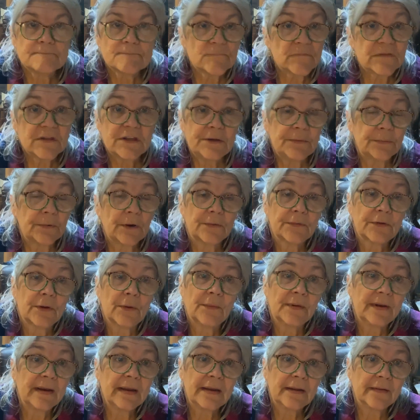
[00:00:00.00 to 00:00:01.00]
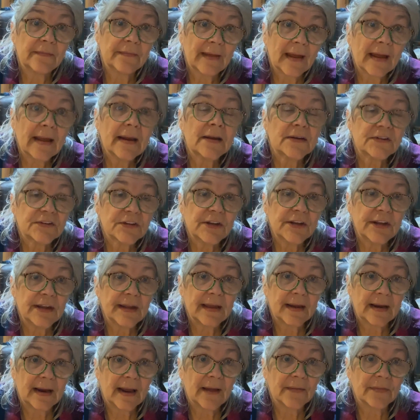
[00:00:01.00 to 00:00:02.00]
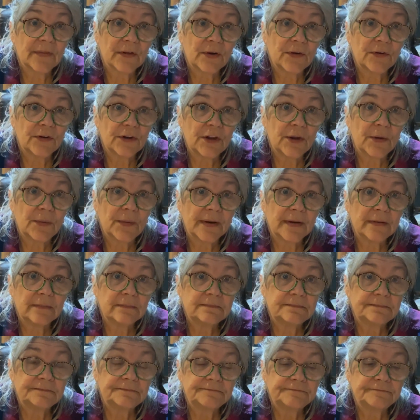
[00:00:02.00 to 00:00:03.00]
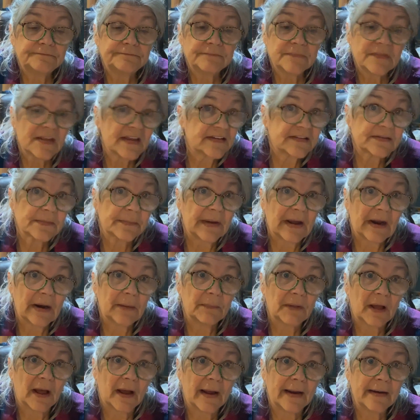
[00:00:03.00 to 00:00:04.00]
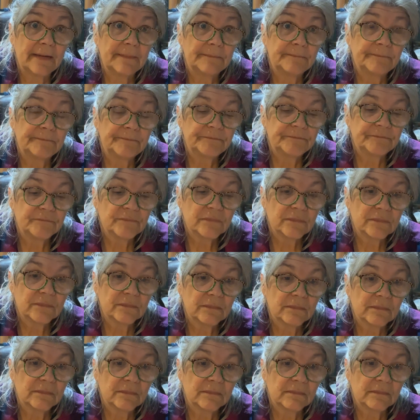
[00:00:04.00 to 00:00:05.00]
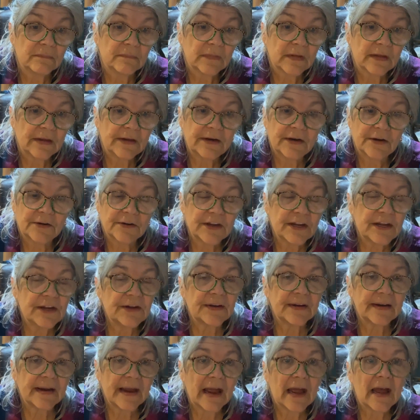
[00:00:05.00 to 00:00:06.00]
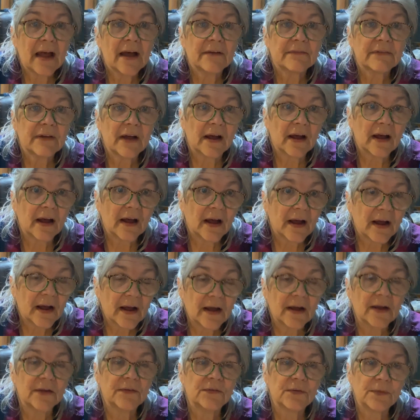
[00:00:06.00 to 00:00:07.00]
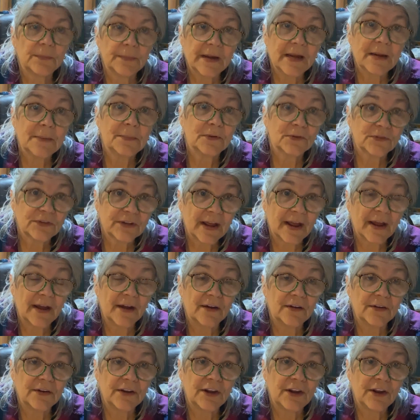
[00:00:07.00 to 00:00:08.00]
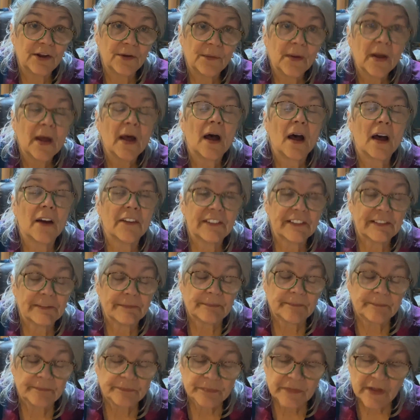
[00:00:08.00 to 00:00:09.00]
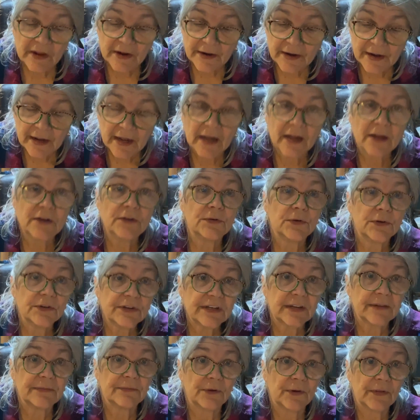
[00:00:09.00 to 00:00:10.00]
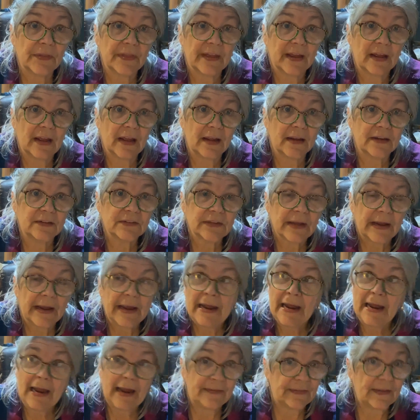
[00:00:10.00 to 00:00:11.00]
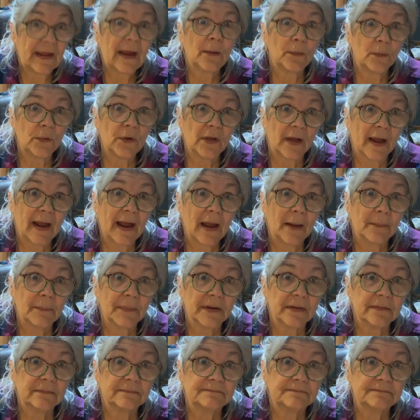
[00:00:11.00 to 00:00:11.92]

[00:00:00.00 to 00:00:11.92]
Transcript: You won't know any of that until you get out there and do it. That's the bottom line. You can have 100 people tell you 100 different things, and that will happen.